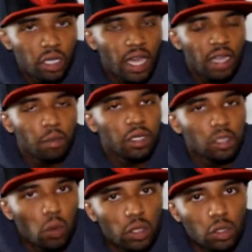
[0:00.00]
It kind of depends
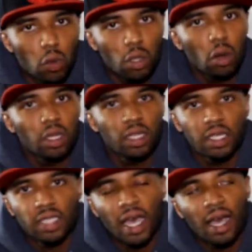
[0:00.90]
on what's going on at that
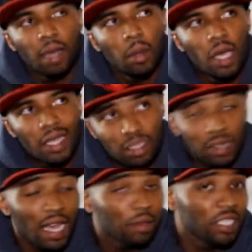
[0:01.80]
time.
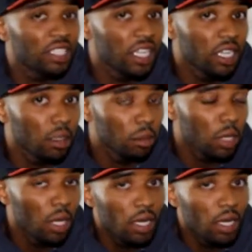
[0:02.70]
Sometimes it's themed.